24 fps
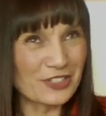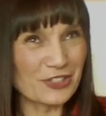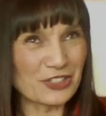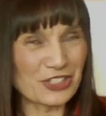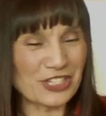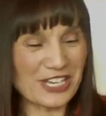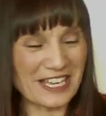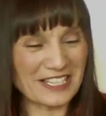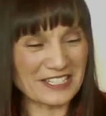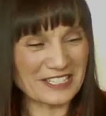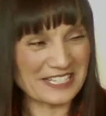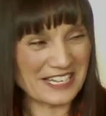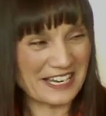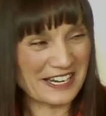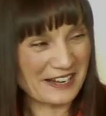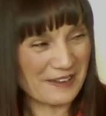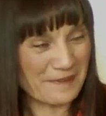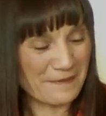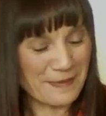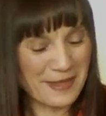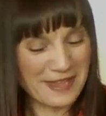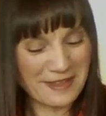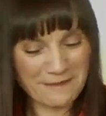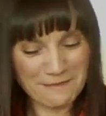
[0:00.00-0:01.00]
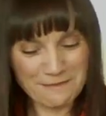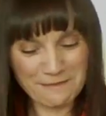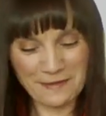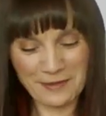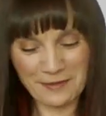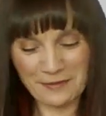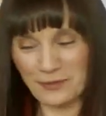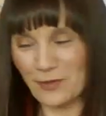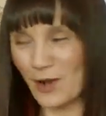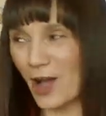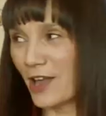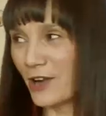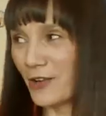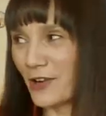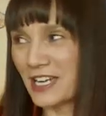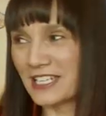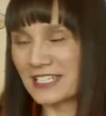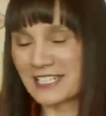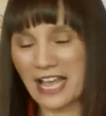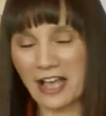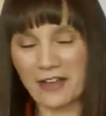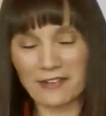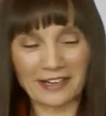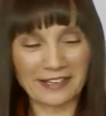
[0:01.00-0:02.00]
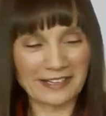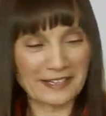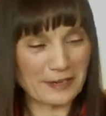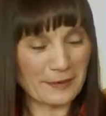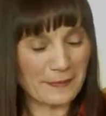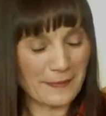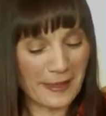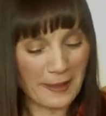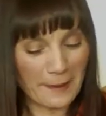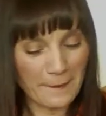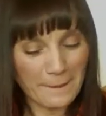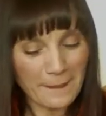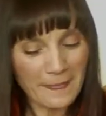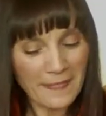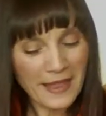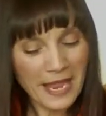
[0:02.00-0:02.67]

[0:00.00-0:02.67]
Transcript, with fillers: so she had to kind of water it down a little bit.